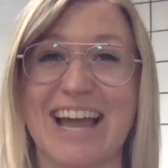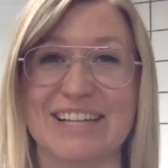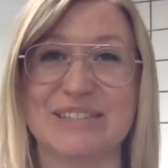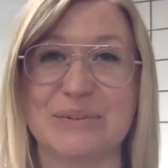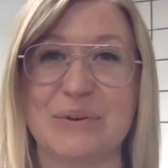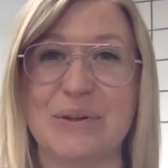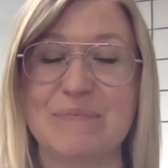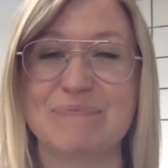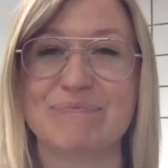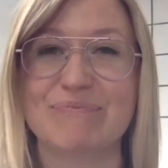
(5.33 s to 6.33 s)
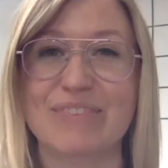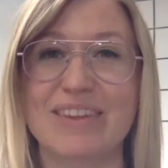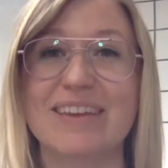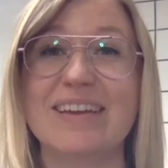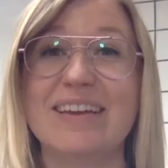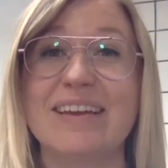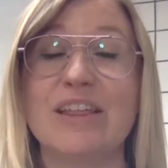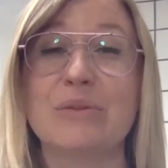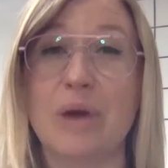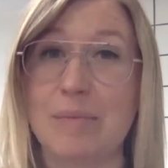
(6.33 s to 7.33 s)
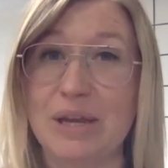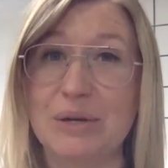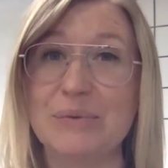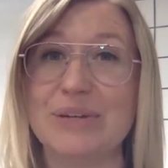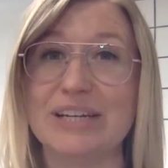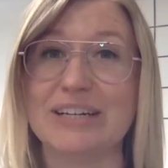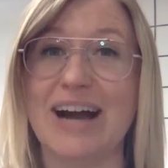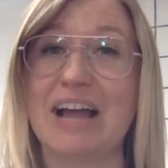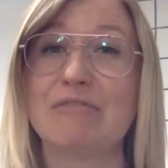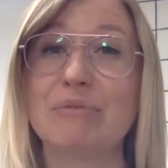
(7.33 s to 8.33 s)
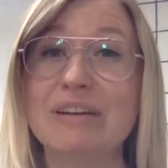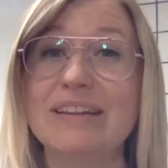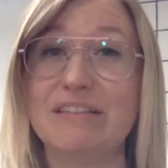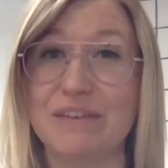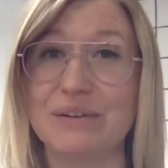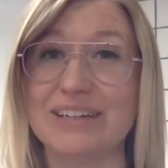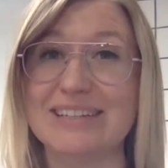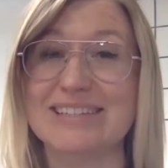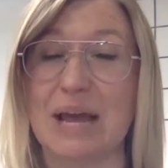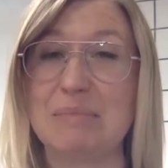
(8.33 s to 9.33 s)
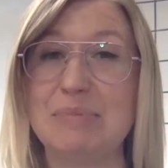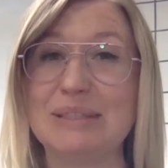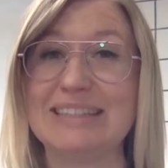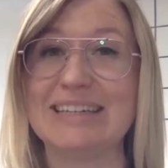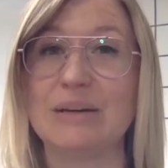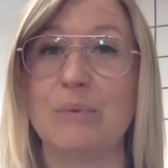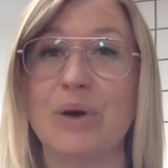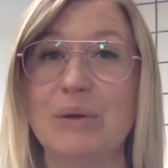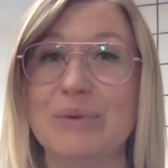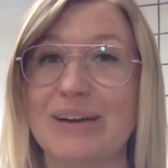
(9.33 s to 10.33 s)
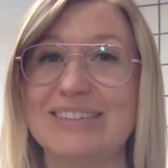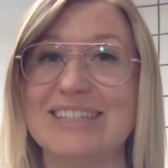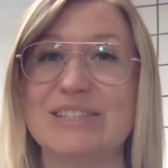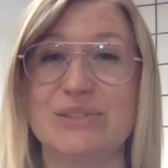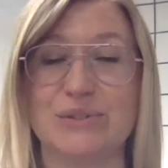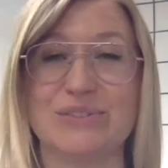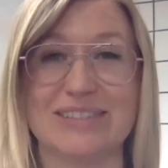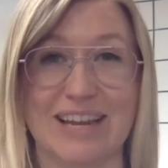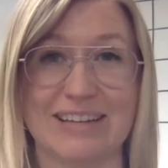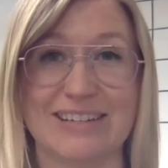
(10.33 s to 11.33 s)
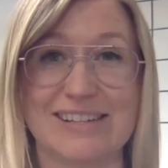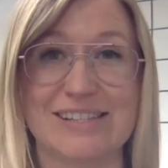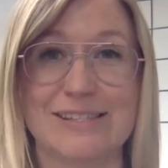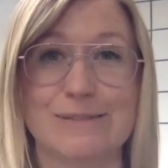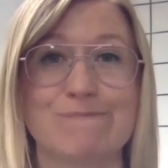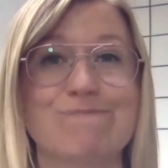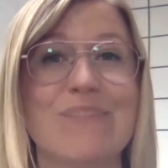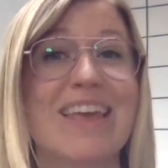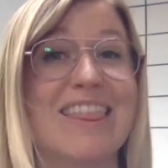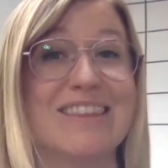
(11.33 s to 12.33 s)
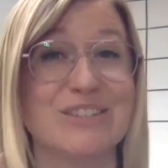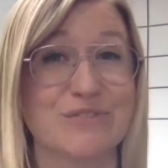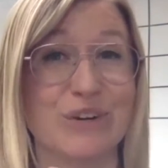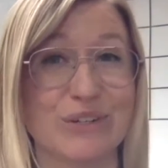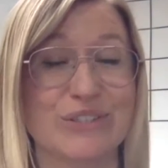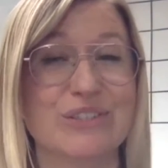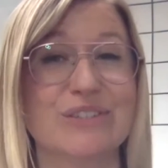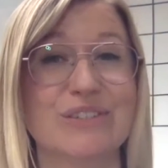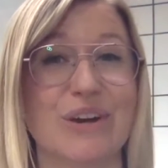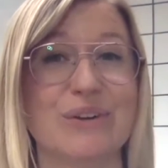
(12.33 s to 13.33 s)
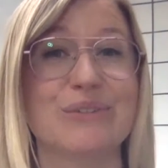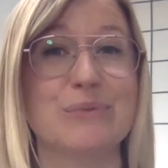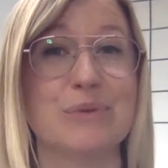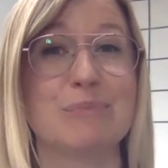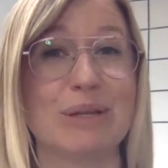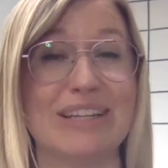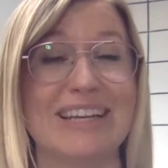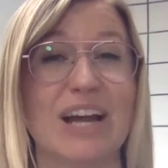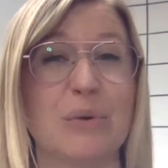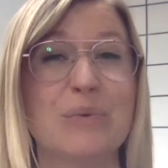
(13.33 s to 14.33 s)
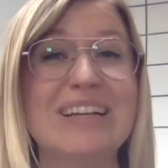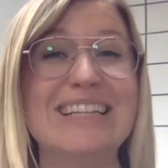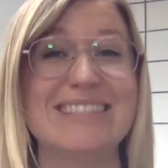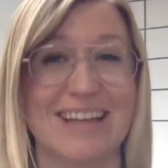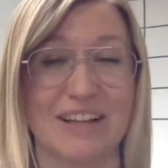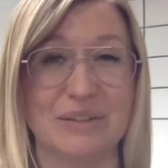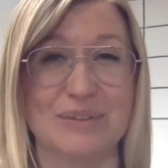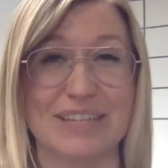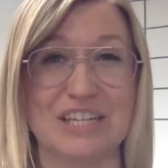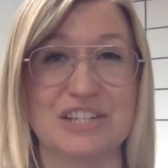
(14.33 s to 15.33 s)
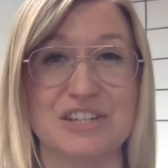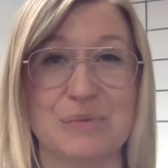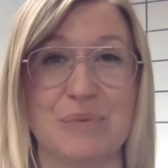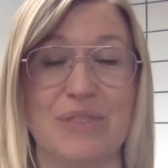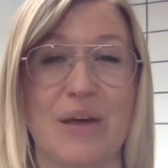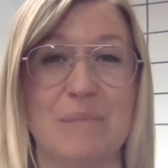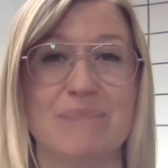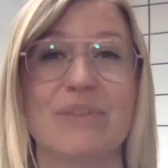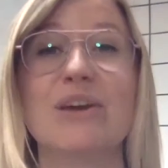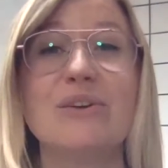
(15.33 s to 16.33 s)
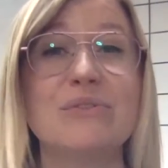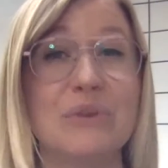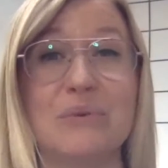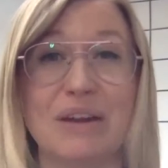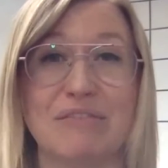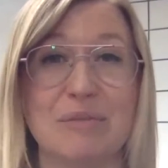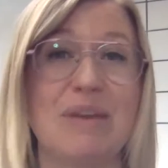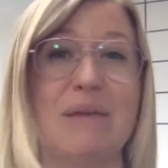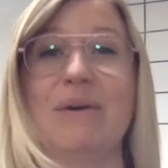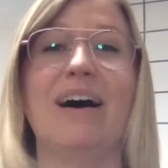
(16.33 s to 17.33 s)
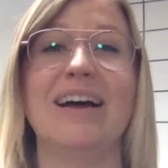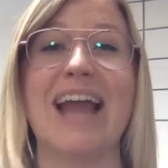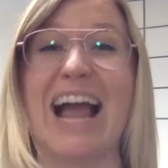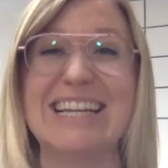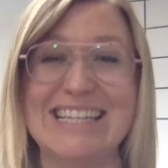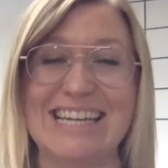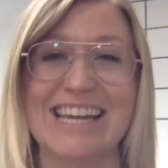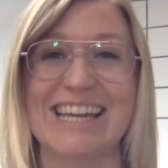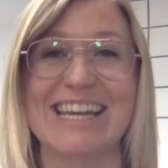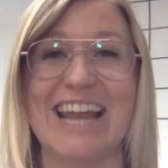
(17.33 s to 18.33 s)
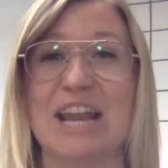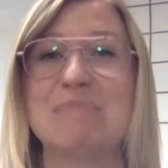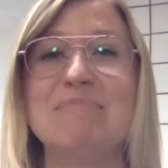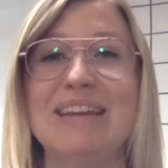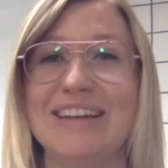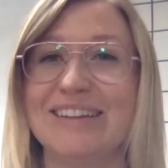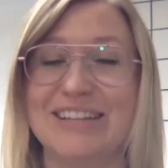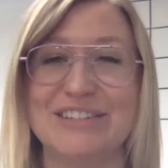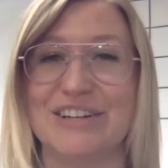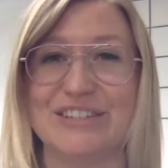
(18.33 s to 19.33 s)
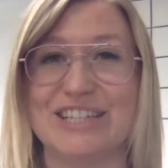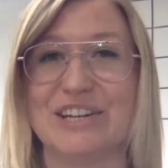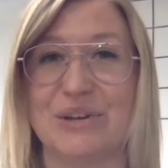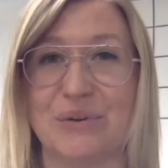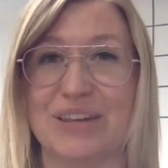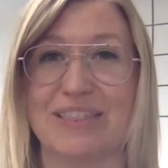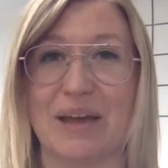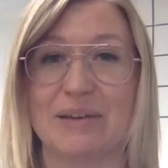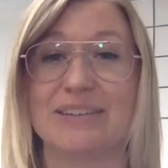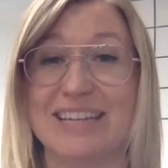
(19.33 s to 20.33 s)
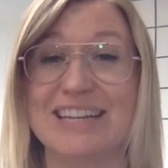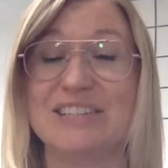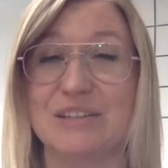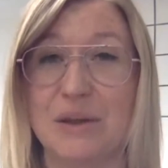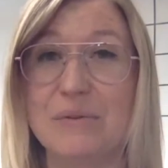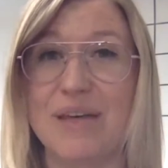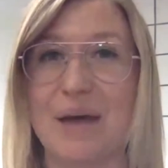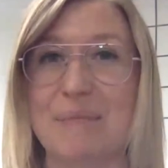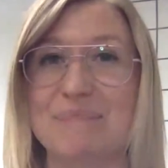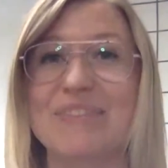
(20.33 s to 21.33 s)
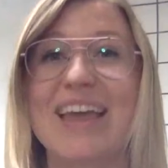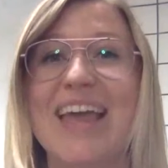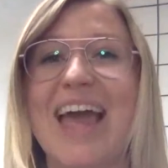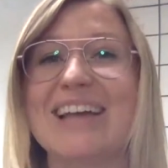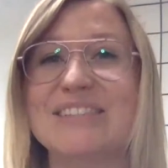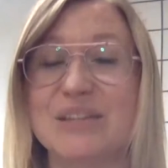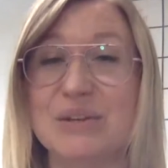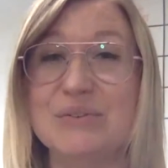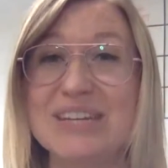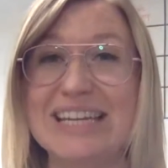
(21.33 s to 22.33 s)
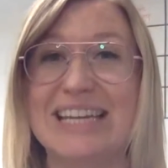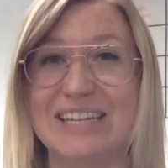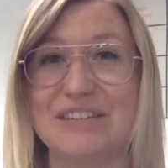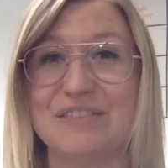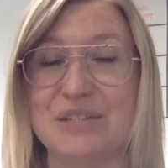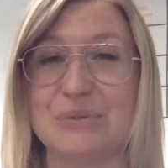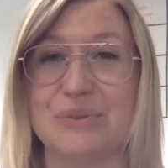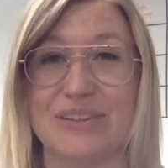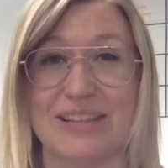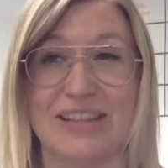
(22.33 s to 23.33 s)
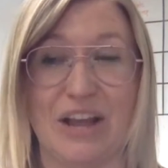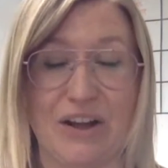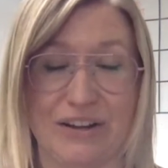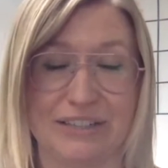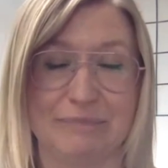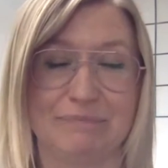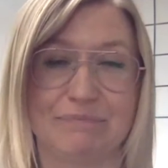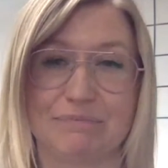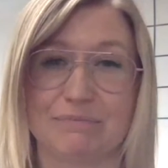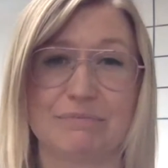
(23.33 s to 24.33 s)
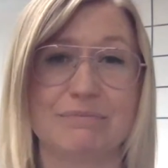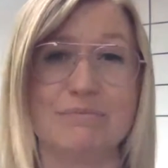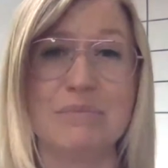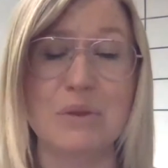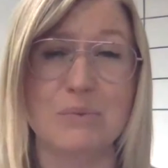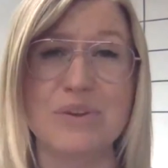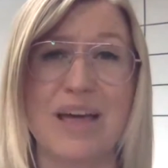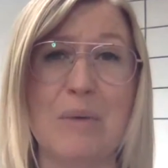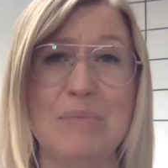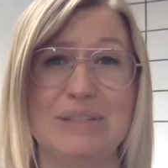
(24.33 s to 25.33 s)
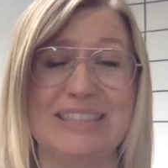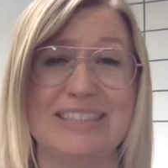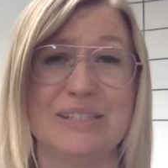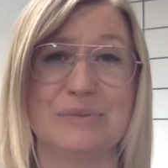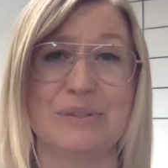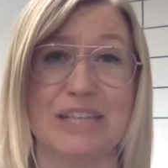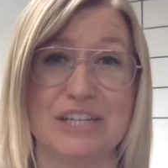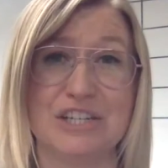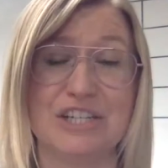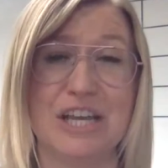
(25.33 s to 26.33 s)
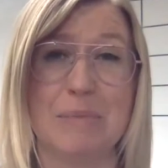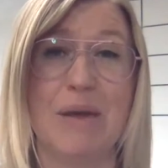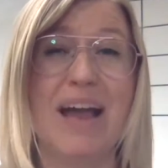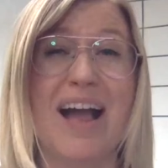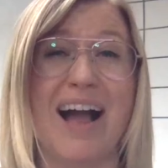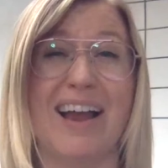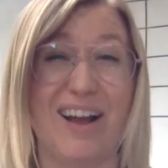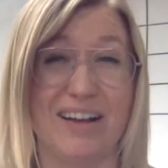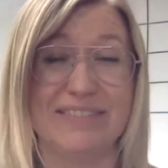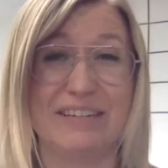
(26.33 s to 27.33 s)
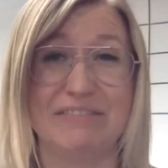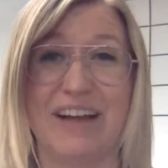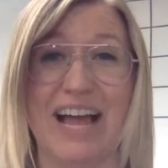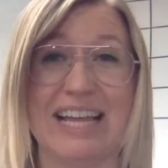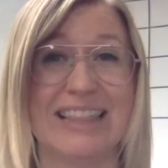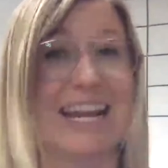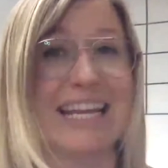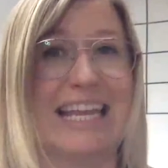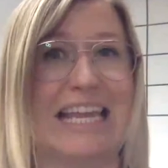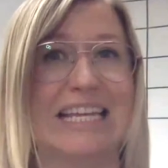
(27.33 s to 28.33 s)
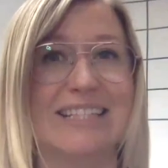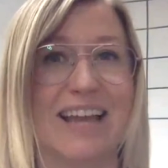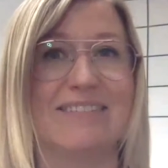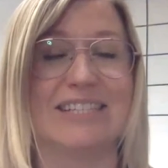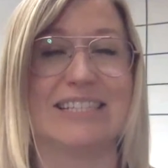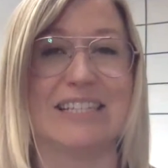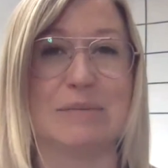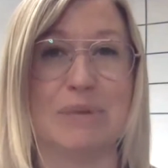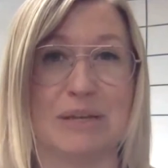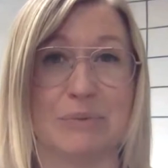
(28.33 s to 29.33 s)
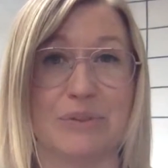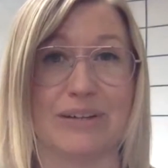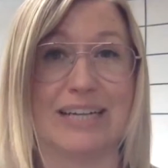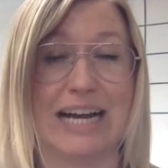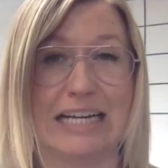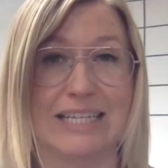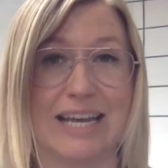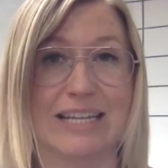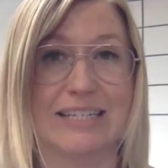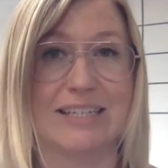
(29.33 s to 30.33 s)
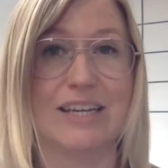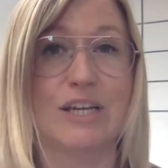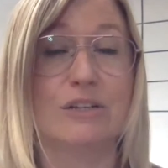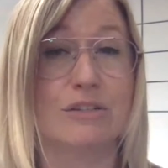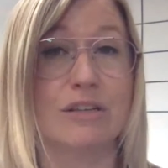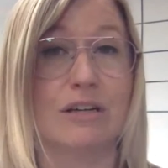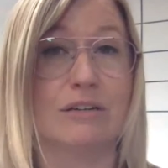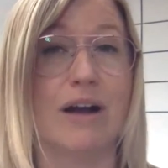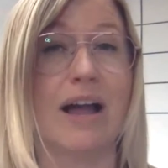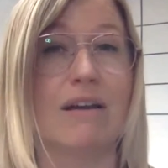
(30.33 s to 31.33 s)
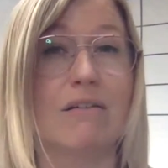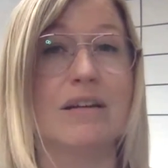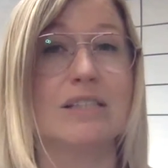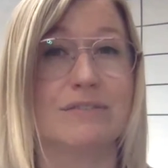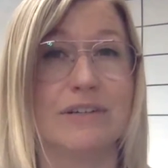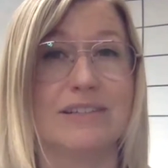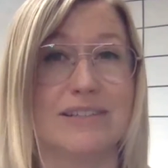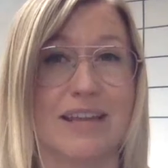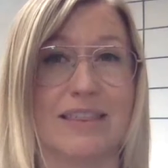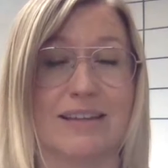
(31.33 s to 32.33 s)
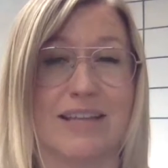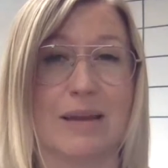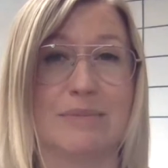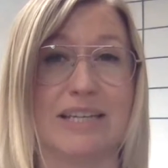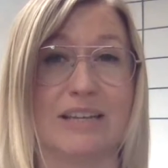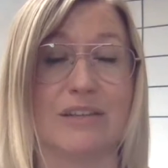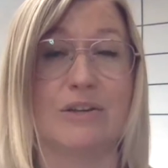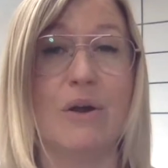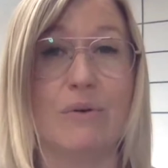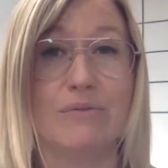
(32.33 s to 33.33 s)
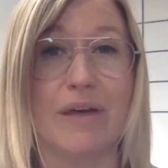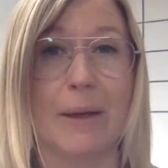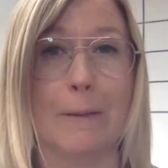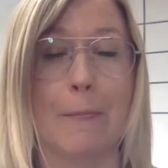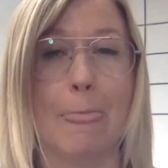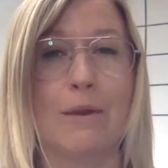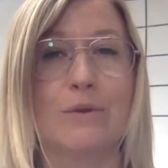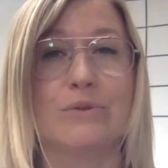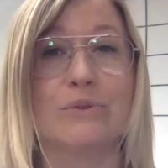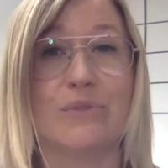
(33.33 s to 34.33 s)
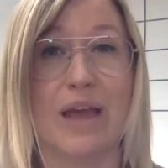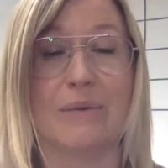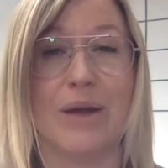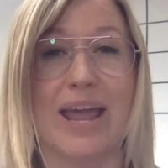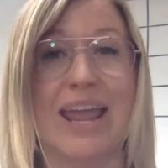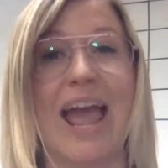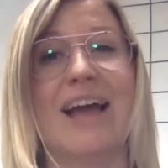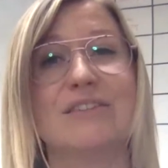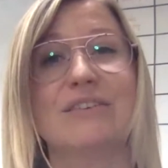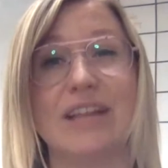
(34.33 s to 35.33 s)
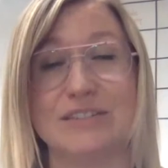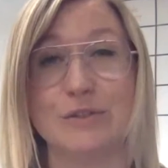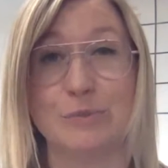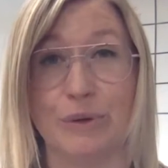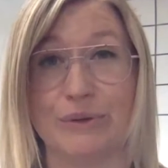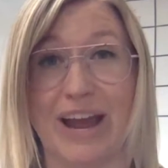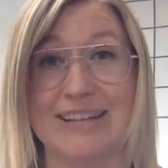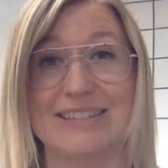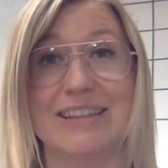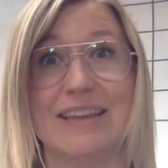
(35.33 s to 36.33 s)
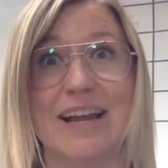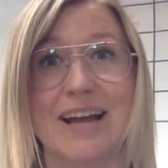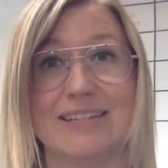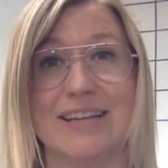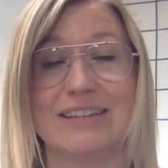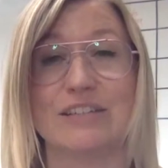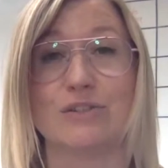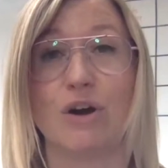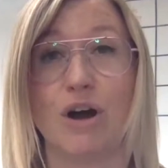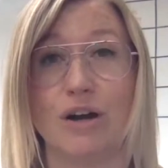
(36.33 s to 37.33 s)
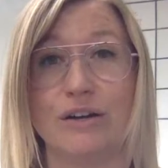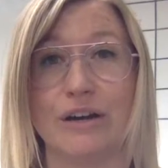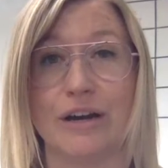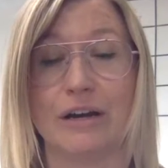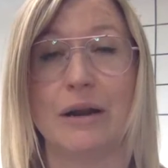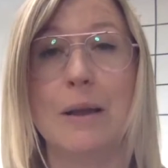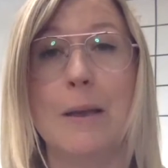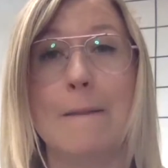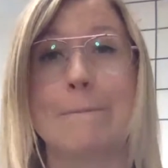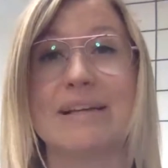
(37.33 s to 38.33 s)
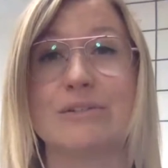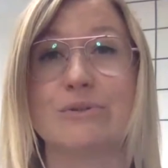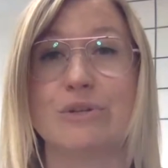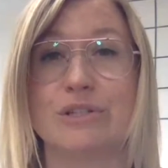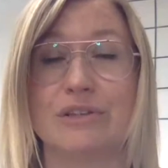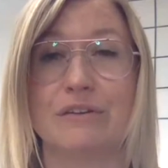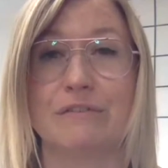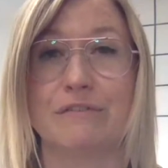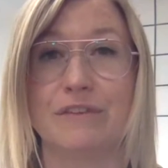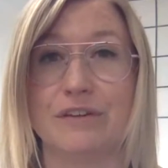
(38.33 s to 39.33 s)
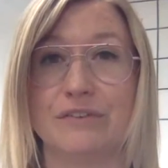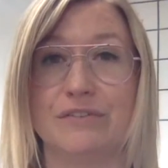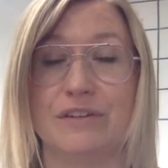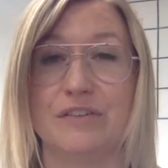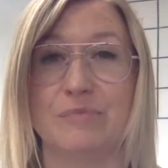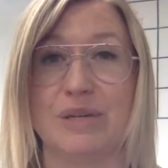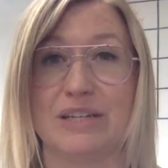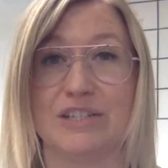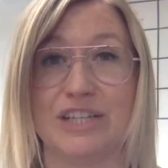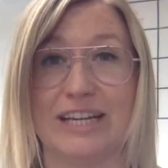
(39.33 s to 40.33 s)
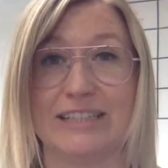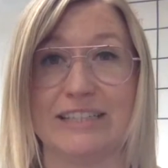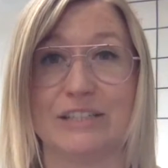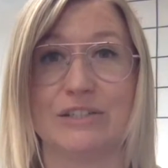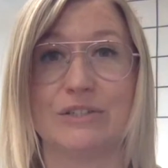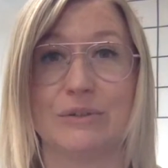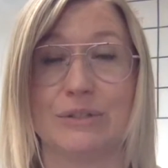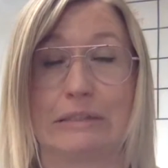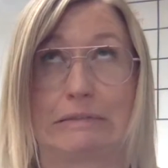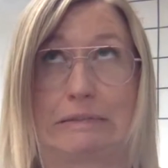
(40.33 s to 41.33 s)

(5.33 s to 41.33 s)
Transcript: School. Throughout my career, I've really focused on building well-rounded student scientists. This first starts with building a really solid relationship with them. So right from day one, I dig in and immediately start to getting to know them as the unique individual that they are. Without building this relationship, I often find that I can't dive as deep in with our content. So I always first take that time to get to know them, so that way, as our lessons progress and the content gets harder, my students aren't fearful of being challenged or,